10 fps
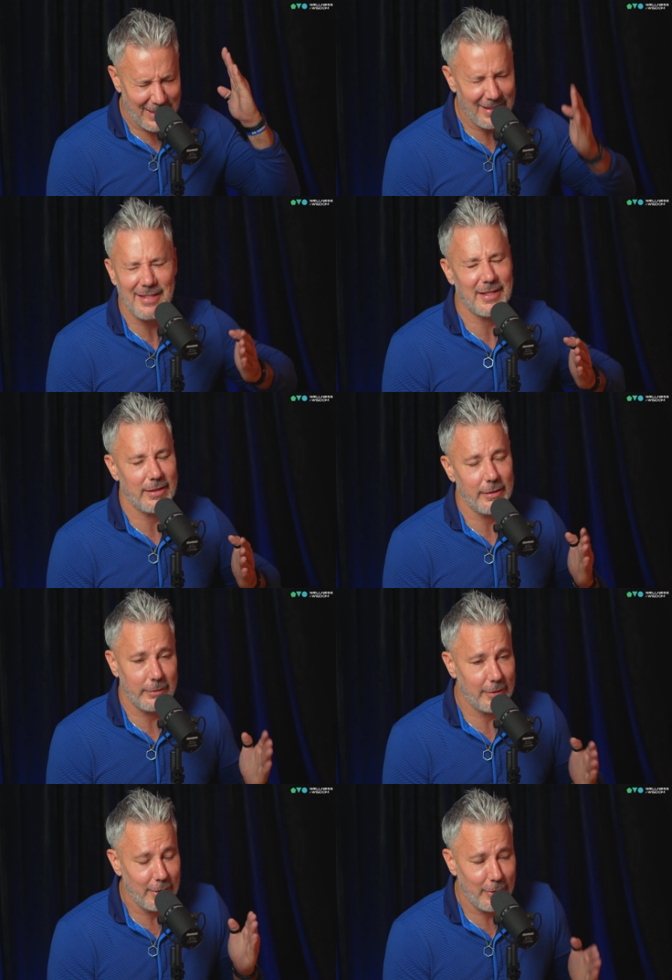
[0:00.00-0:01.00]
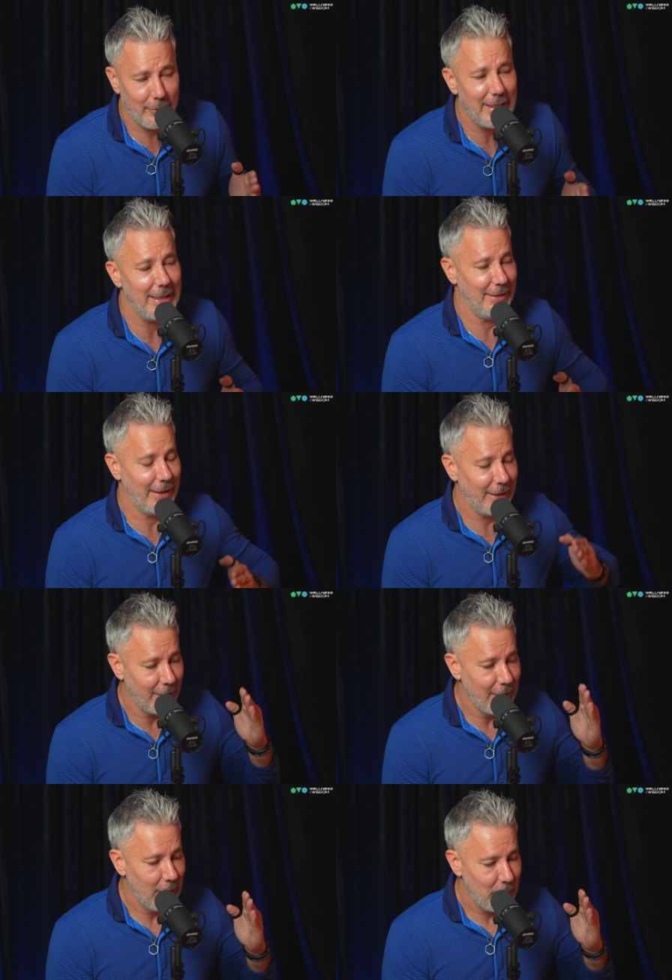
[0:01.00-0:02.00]
nth degree, like
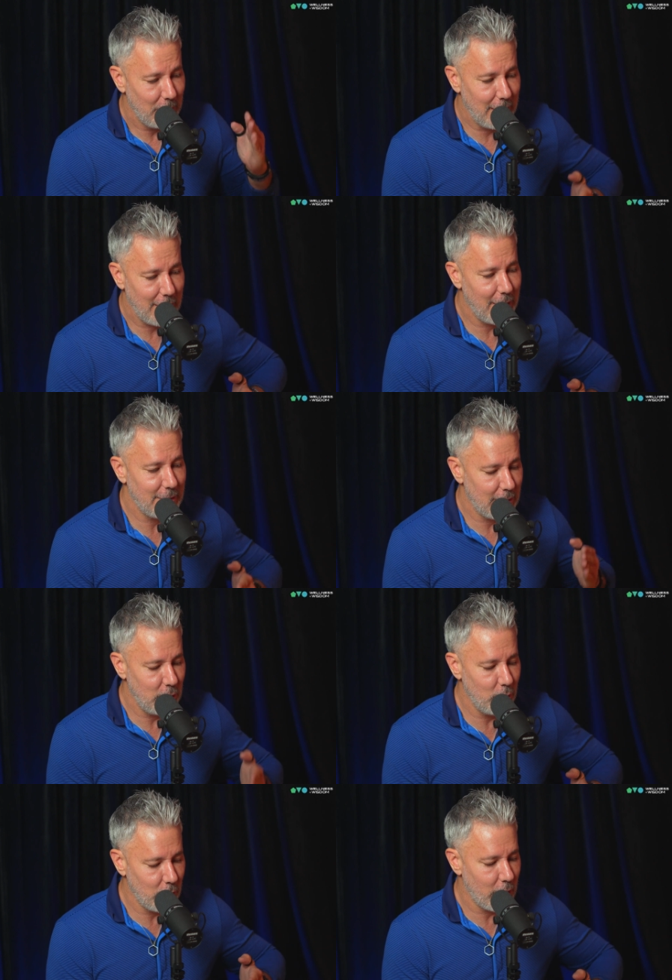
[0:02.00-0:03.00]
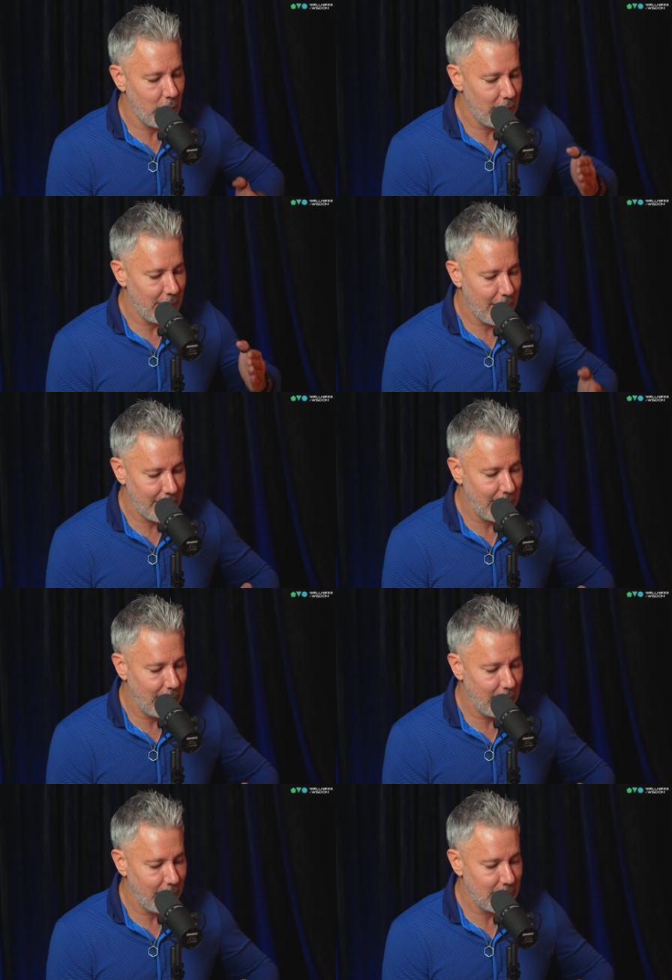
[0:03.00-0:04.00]
because you are not
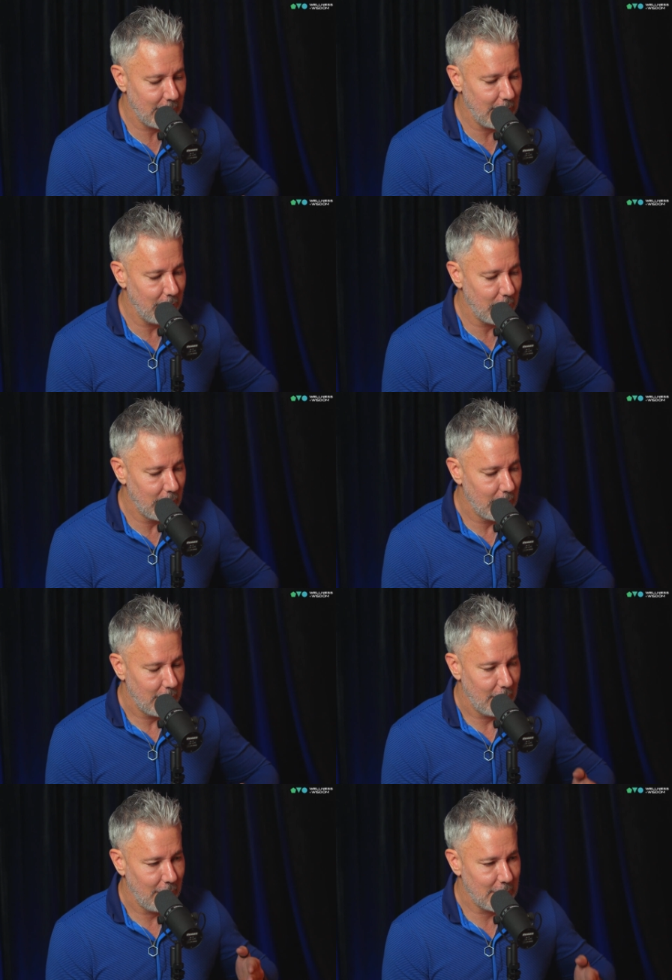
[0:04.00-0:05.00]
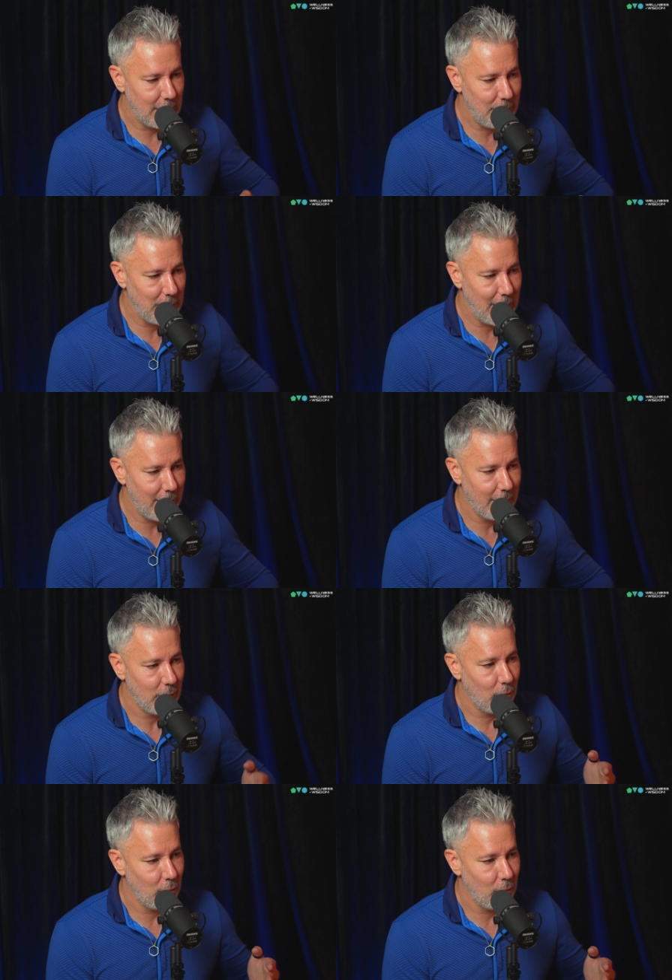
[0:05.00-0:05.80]
getting enough sleep, you have sleep debt.